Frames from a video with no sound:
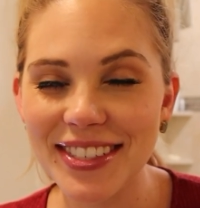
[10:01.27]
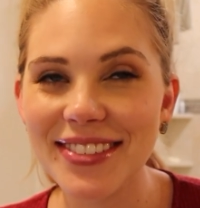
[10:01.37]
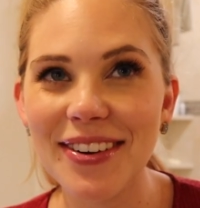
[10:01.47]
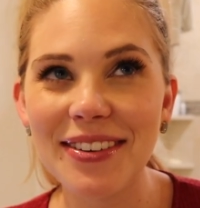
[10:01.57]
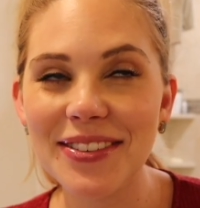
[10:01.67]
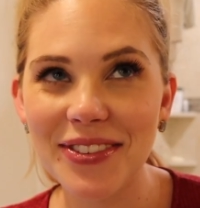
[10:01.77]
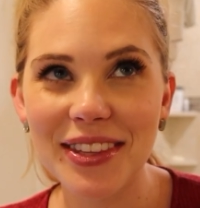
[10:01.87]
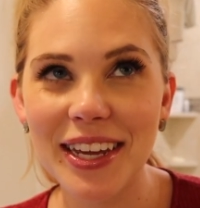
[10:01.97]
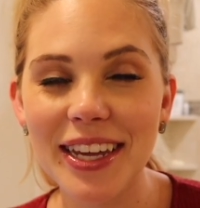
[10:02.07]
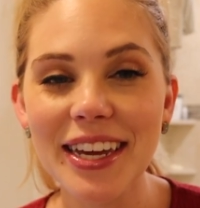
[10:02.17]
It's probably
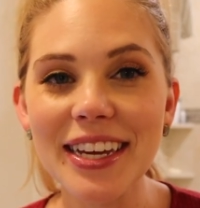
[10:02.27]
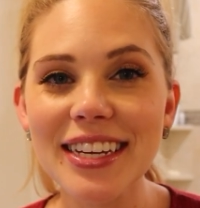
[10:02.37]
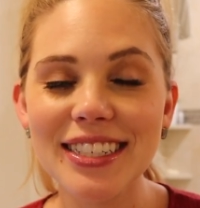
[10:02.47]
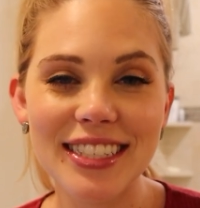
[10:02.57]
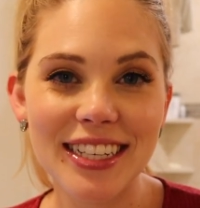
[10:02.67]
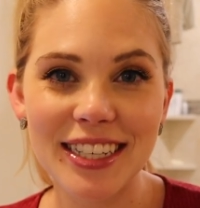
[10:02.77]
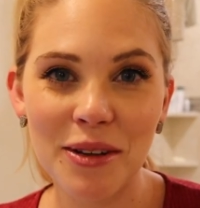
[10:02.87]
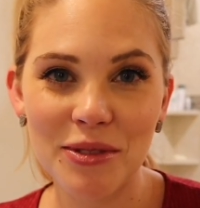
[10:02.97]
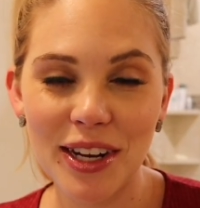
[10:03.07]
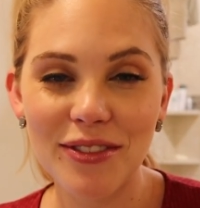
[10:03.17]
been like ten
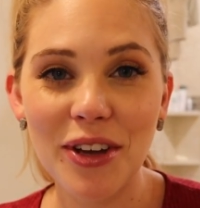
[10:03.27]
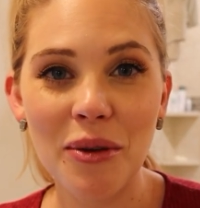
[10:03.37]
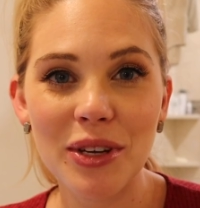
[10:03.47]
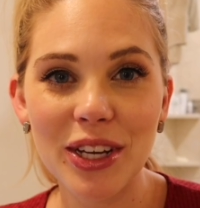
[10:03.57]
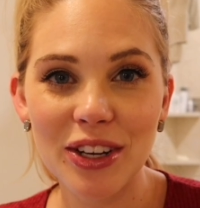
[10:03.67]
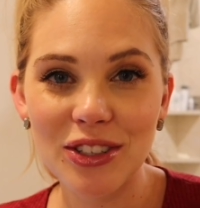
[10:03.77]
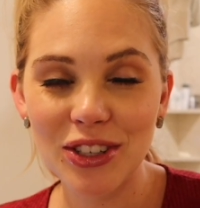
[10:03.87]
times that I've in here,